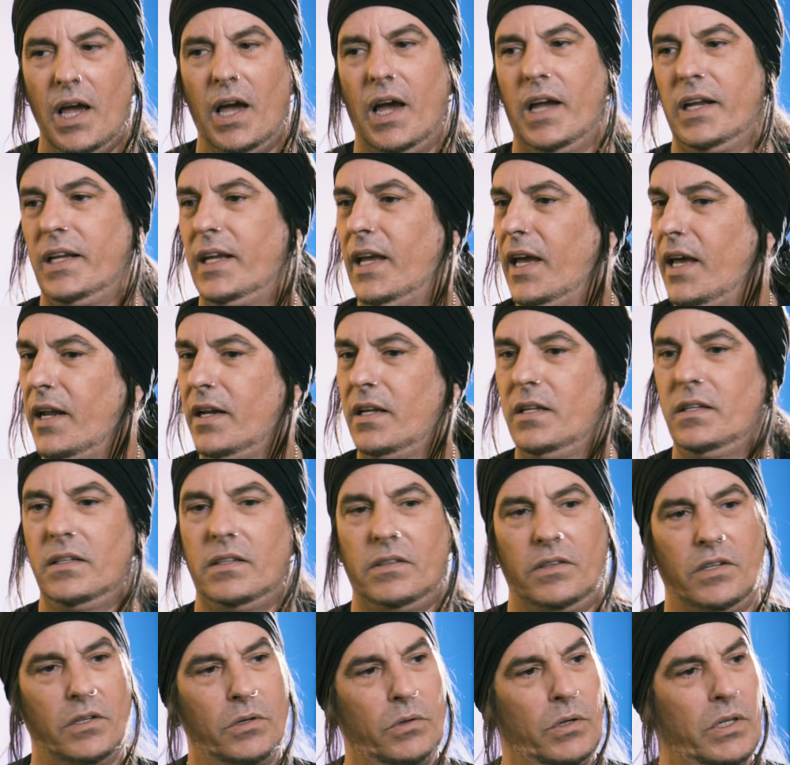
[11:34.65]
I get it
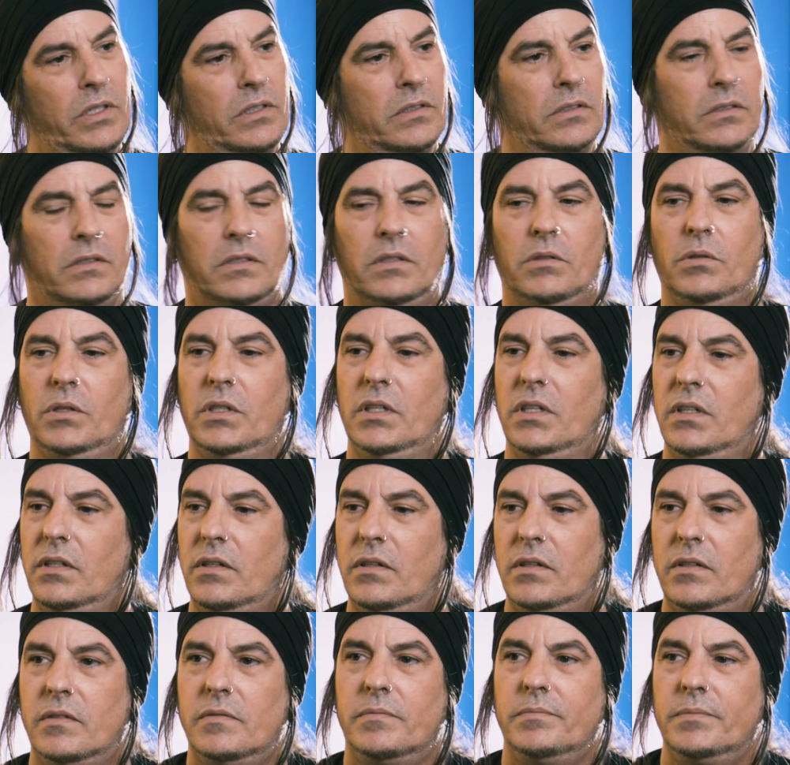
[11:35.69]
and do it.
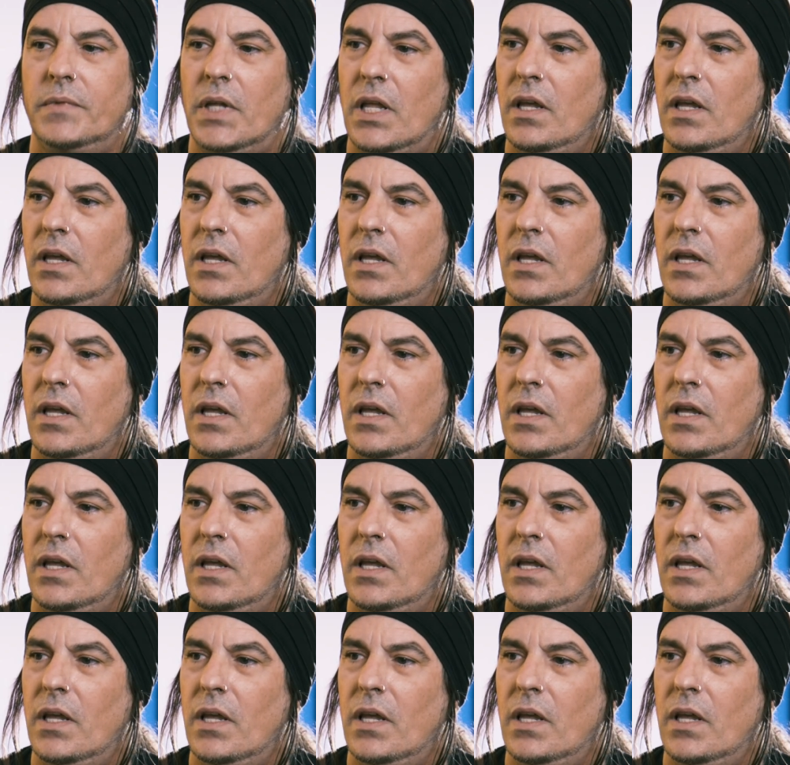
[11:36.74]
And